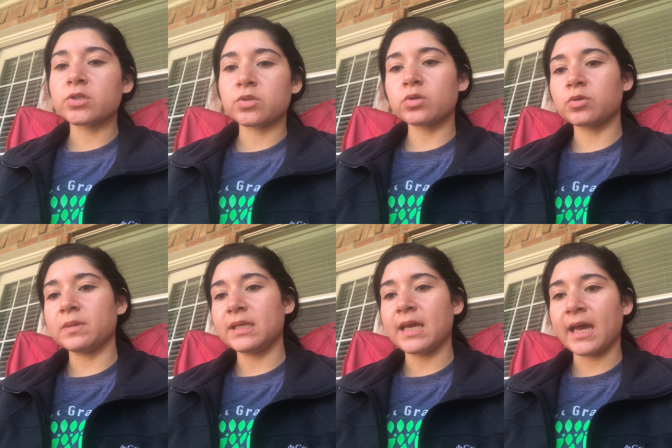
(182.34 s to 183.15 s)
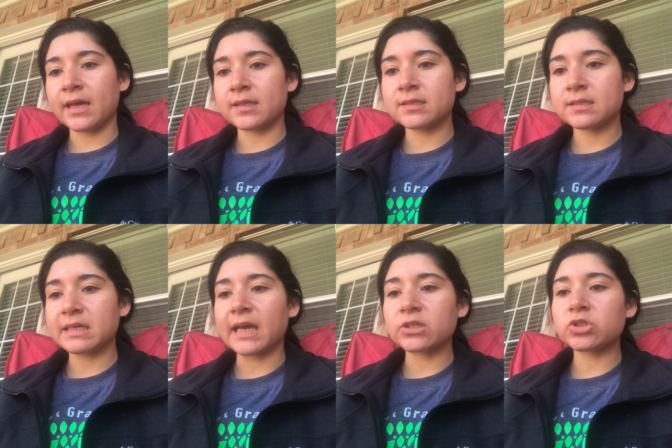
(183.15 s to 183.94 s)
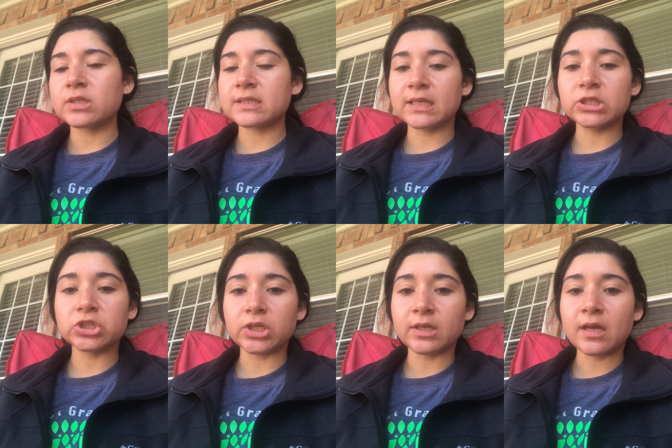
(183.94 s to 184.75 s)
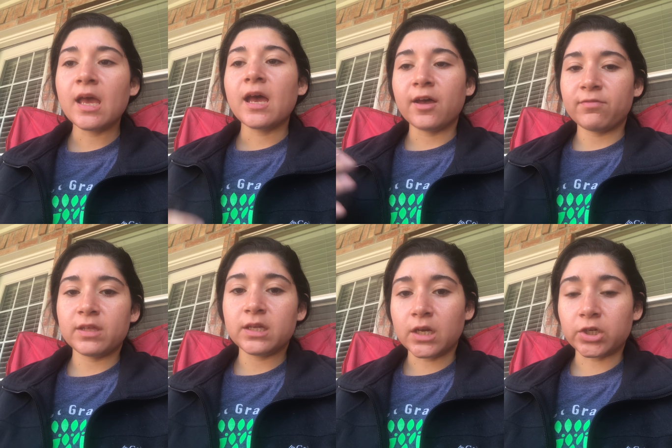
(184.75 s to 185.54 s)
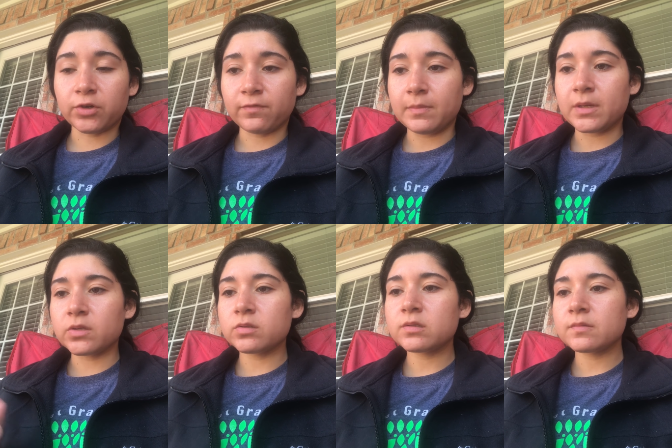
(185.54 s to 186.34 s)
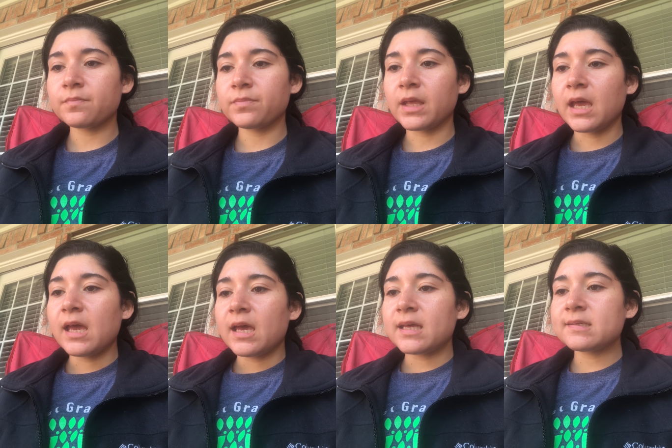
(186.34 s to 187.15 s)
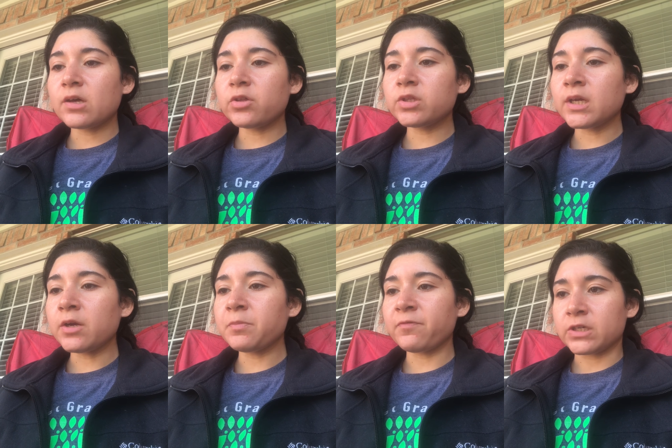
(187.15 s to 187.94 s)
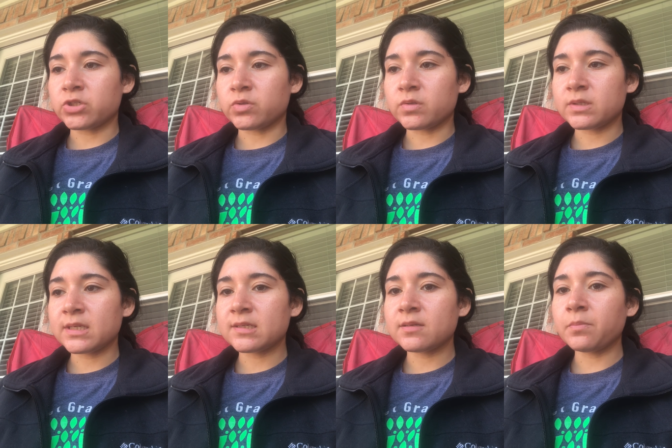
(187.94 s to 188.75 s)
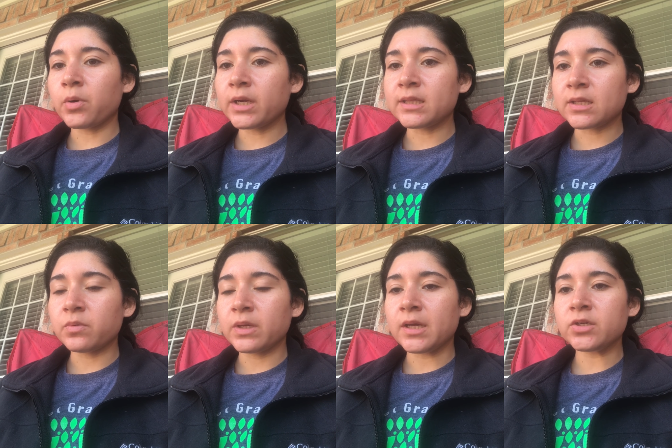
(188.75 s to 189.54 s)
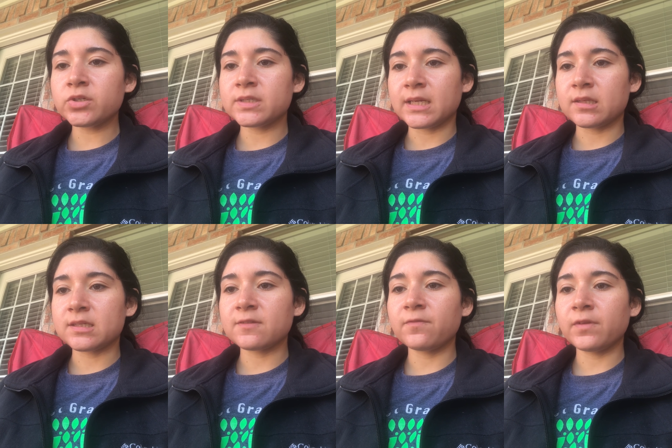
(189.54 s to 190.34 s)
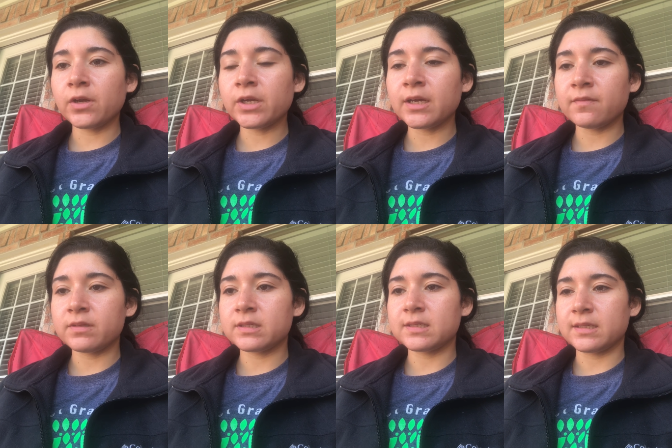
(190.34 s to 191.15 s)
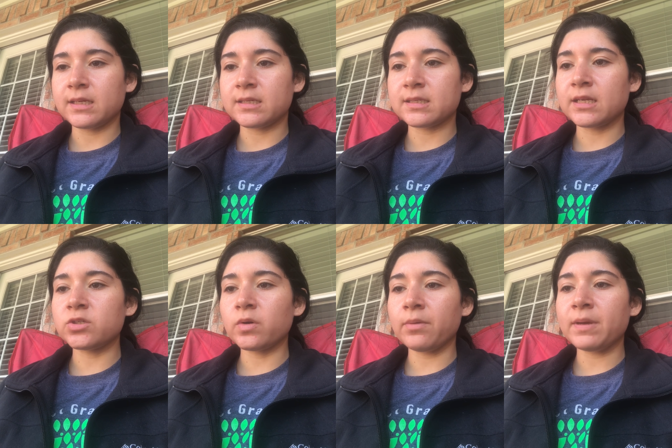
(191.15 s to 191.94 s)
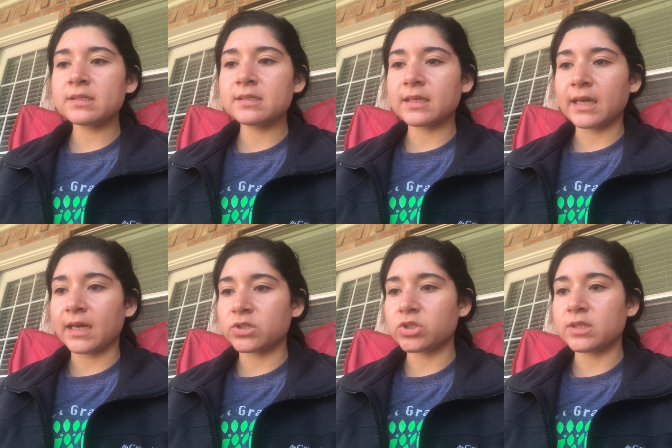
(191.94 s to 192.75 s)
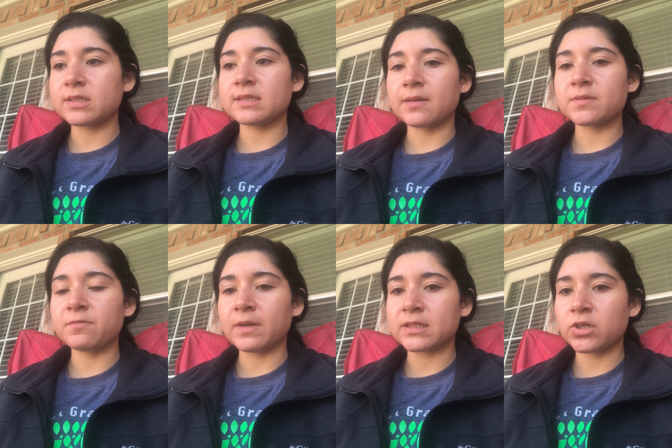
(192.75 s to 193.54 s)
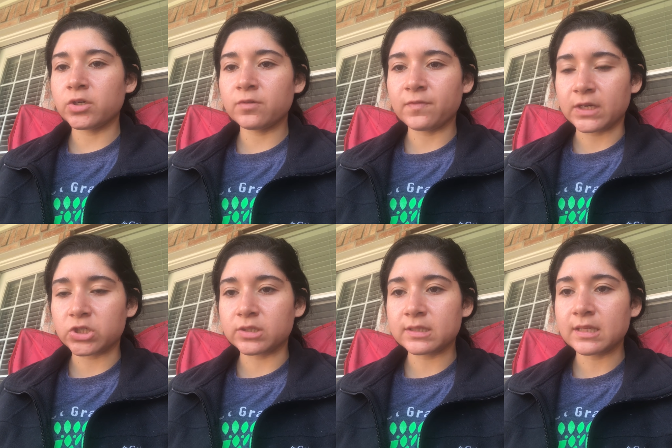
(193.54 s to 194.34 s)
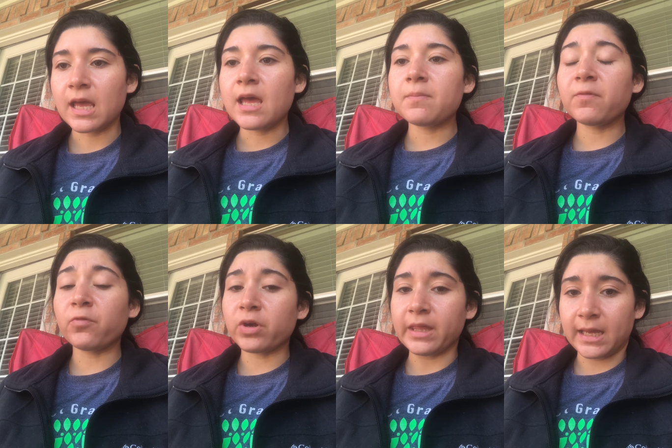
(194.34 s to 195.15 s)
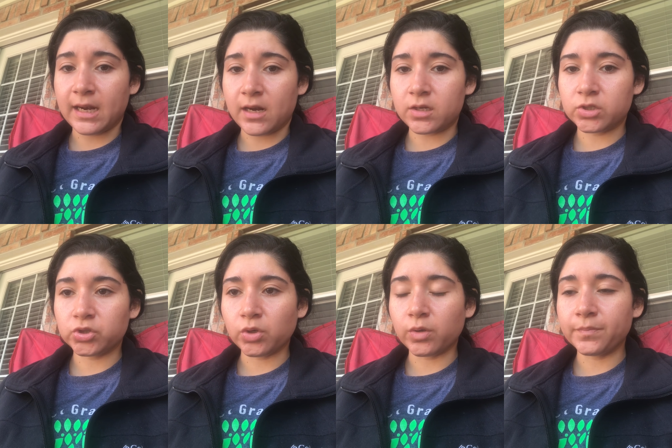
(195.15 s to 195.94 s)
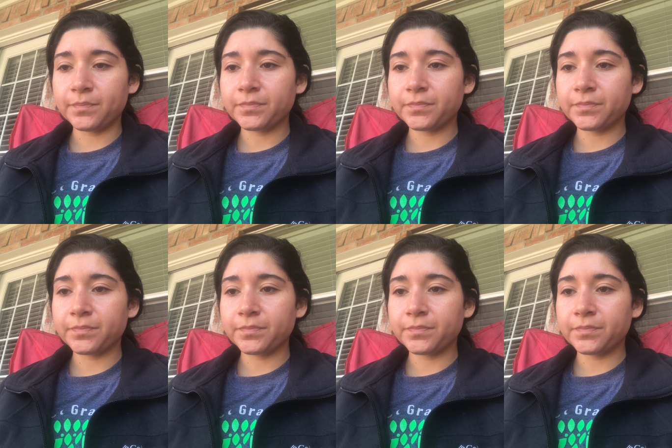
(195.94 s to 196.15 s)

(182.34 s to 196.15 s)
or social media ads to catch the attention of the younger females. As healthcare professionals, it is important that we understand the severity of this disease and do our best to catch these types of bacterial infections before they get out of control.